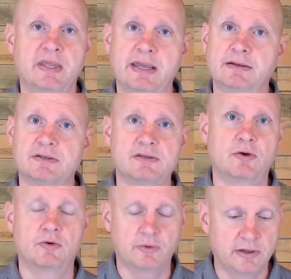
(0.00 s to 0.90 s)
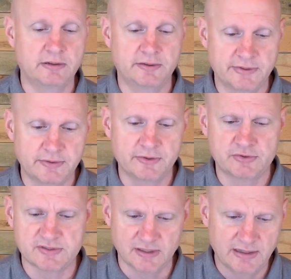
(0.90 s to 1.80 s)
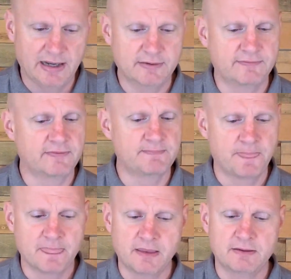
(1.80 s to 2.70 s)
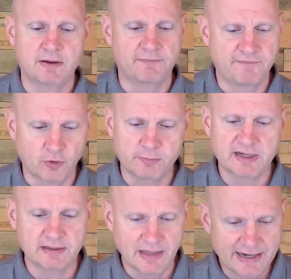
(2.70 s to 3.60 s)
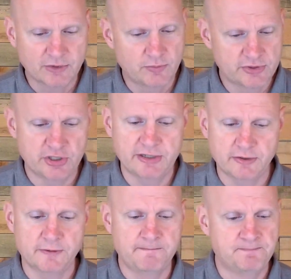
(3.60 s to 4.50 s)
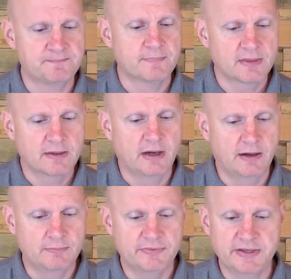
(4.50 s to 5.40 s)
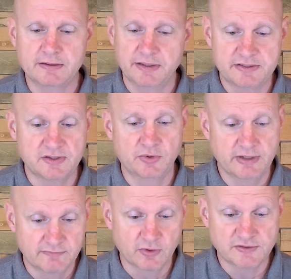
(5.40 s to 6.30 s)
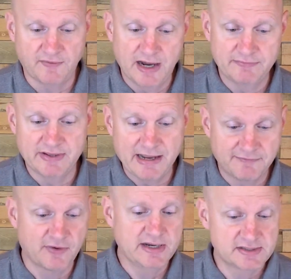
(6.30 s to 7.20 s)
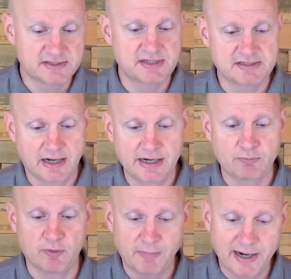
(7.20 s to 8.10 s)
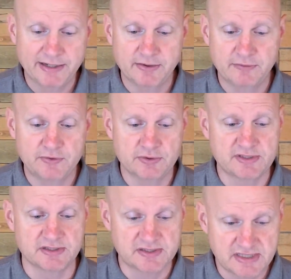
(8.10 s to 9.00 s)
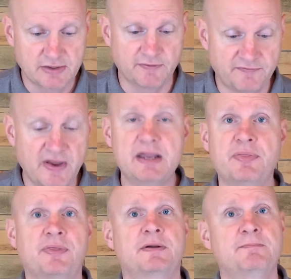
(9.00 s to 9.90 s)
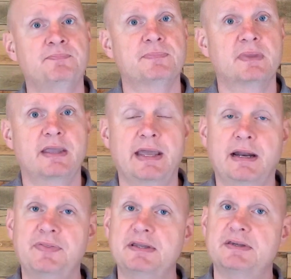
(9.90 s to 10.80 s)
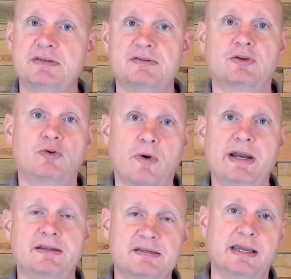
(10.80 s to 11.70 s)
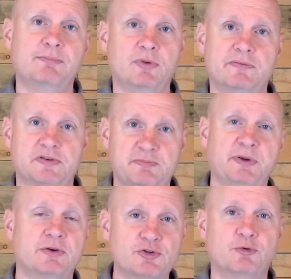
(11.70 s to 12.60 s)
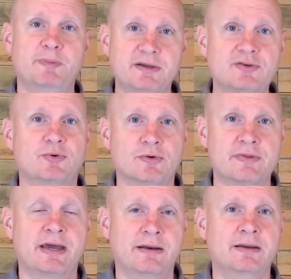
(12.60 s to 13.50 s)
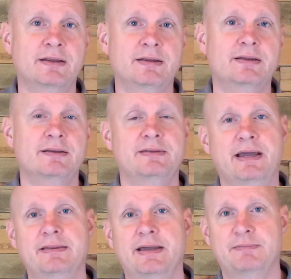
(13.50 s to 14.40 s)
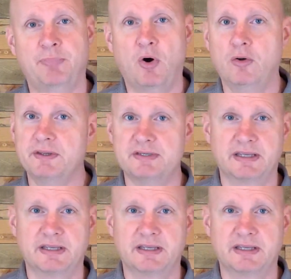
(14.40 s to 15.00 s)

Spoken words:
And so there's just a lot of affirming language here. Then let's look in verse 5. In that phrase, it says, I am reminded of your sincere faith. And I think this is a great example of a spiritual mentor that Paul is